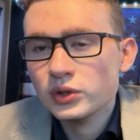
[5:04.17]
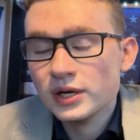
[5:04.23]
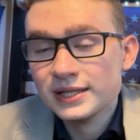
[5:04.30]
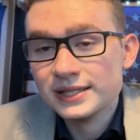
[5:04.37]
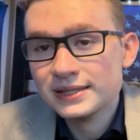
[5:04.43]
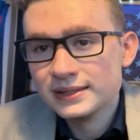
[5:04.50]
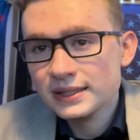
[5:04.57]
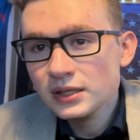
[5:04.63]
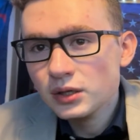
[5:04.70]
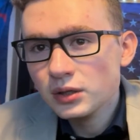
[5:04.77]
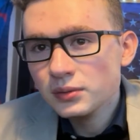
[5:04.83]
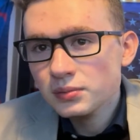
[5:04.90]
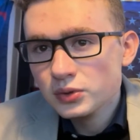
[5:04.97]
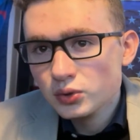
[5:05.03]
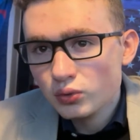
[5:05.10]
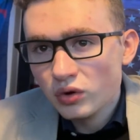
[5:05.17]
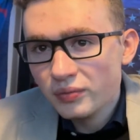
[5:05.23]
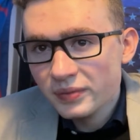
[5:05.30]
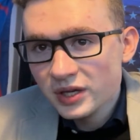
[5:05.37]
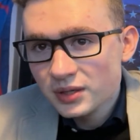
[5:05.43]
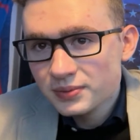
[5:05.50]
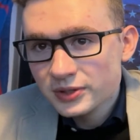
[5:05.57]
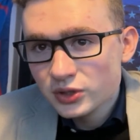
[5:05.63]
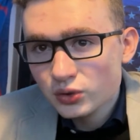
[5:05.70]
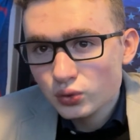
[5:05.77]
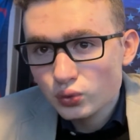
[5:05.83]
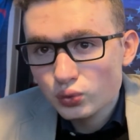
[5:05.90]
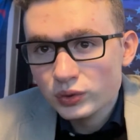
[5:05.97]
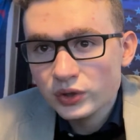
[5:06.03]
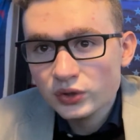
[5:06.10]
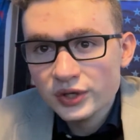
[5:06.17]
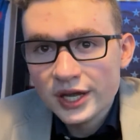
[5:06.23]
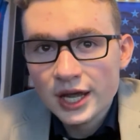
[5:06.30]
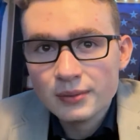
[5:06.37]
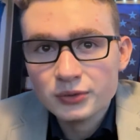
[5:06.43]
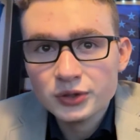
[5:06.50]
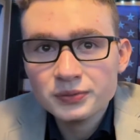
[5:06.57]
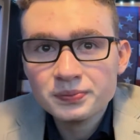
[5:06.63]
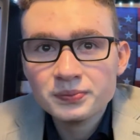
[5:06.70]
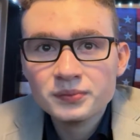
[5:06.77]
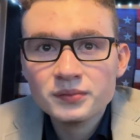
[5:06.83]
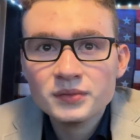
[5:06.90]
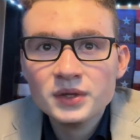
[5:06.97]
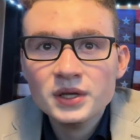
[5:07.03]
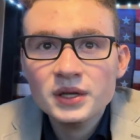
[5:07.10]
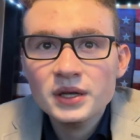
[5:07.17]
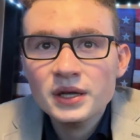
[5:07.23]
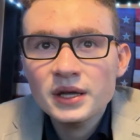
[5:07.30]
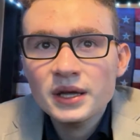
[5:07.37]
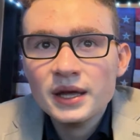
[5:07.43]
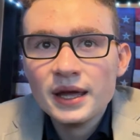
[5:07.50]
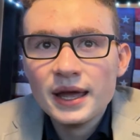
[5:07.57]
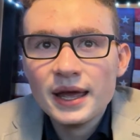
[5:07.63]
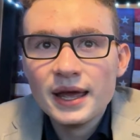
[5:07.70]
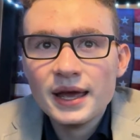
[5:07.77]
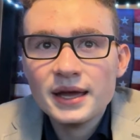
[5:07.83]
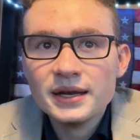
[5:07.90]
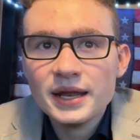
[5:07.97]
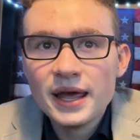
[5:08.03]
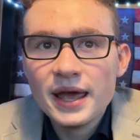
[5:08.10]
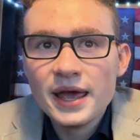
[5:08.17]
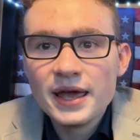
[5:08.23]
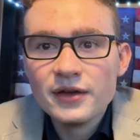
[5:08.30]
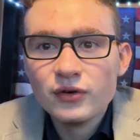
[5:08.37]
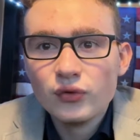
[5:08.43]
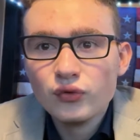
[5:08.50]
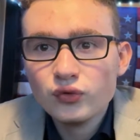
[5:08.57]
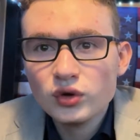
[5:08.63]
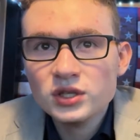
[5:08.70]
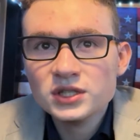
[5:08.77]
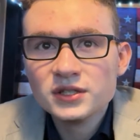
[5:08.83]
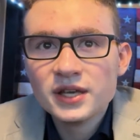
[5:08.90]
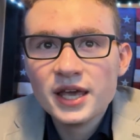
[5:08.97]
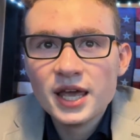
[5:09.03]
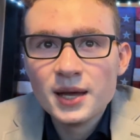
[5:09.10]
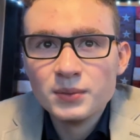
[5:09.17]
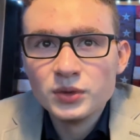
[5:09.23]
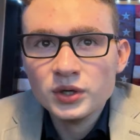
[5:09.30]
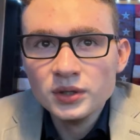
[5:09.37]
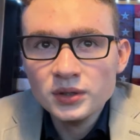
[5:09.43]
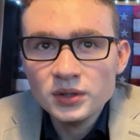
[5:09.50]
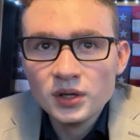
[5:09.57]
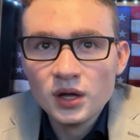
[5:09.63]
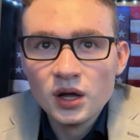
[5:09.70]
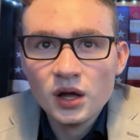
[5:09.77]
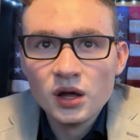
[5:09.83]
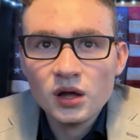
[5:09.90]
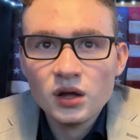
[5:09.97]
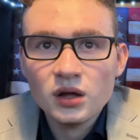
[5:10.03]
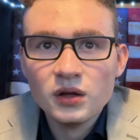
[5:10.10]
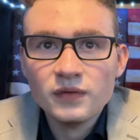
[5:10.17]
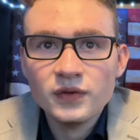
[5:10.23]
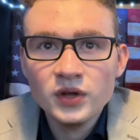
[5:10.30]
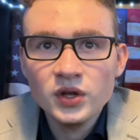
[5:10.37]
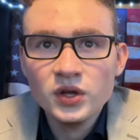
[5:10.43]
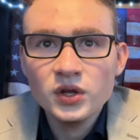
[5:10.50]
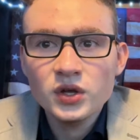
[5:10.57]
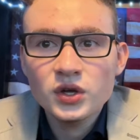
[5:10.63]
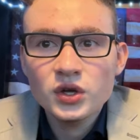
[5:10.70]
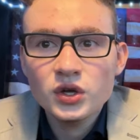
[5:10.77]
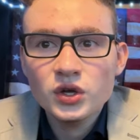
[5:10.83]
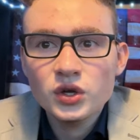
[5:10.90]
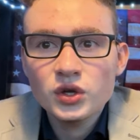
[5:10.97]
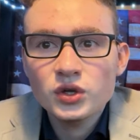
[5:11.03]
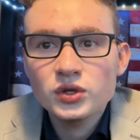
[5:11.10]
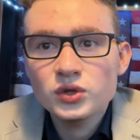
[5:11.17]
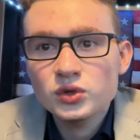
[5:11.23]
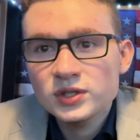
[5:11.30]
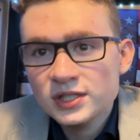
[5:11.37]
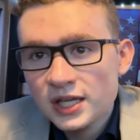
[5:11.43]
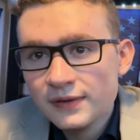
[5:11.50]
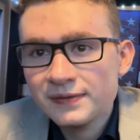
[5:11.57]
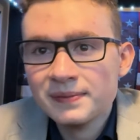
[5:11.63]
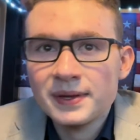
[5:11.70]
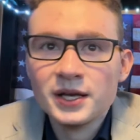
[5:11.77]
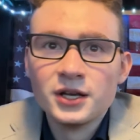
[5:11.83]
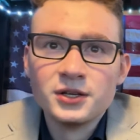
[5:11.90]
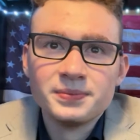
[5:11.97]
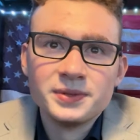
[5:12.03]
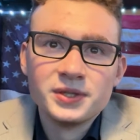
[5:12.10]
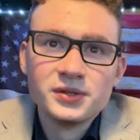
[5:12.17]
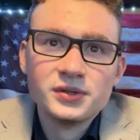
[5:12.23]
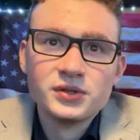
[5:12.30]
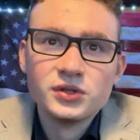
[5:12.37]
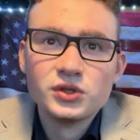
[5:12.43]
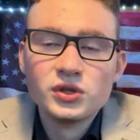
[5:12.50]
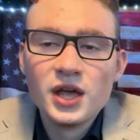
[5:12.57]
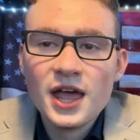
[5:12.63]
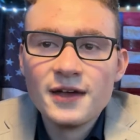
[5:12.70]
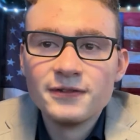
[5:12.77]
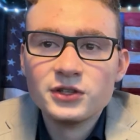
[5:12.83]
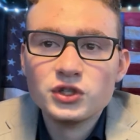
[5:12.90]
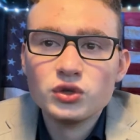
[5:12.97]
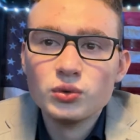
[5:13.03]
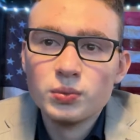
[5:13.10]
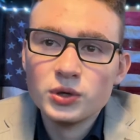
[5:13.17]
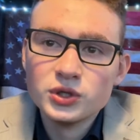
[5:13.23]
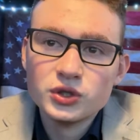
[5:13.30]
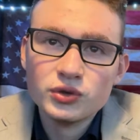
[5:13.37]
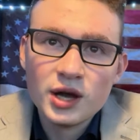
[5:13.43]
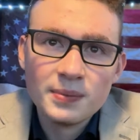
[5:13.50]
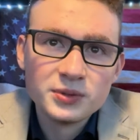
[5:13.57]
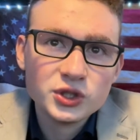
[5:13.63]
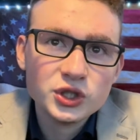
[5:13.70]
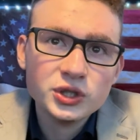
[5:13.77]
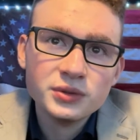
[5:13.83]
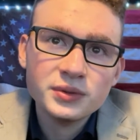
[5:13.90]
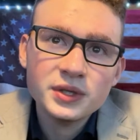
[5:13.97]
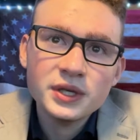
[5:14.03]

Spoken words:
a single 12 megapixel rear camera, and a front camera of 7 megapixels, f2.2 aperture,